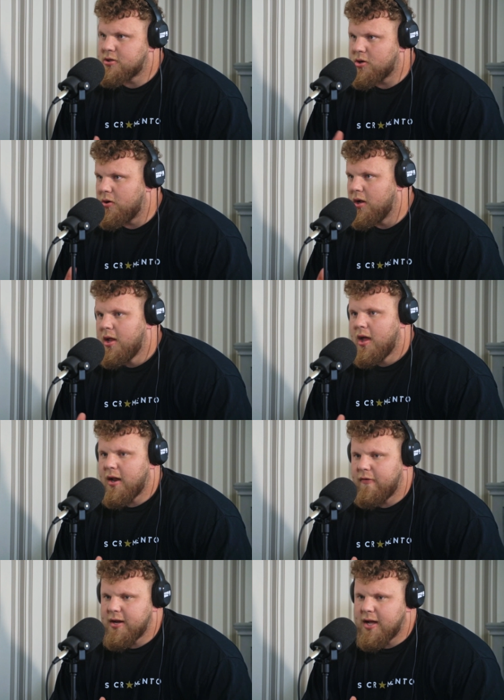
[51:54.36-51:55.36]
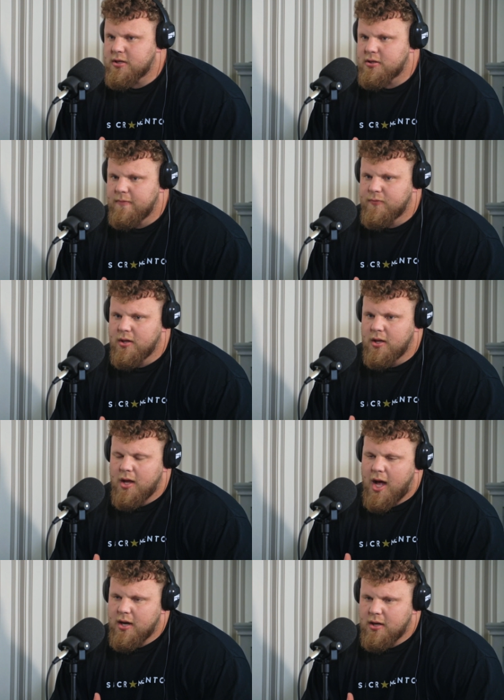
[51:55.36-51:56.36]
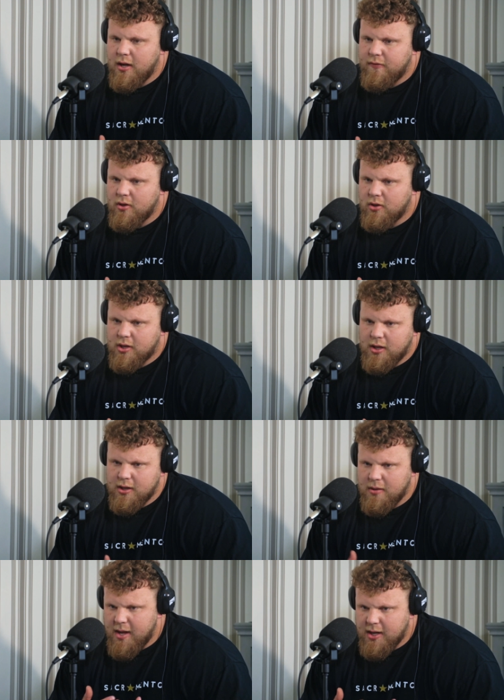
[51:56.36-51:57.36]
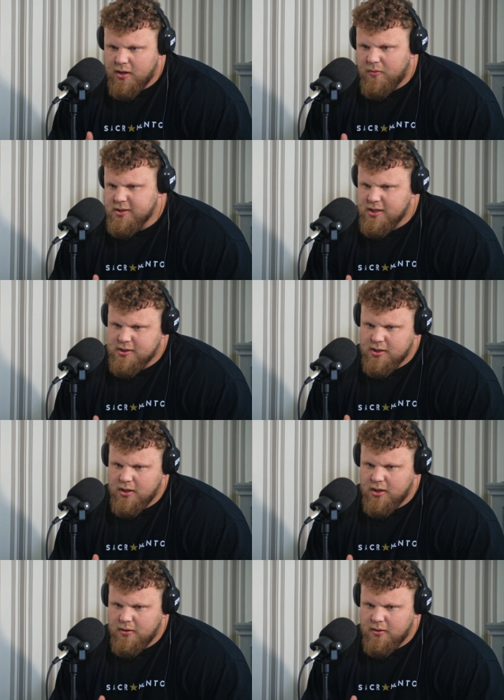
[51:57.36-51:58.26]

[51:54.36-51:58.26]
So and I think and if you look at like the American ones, it's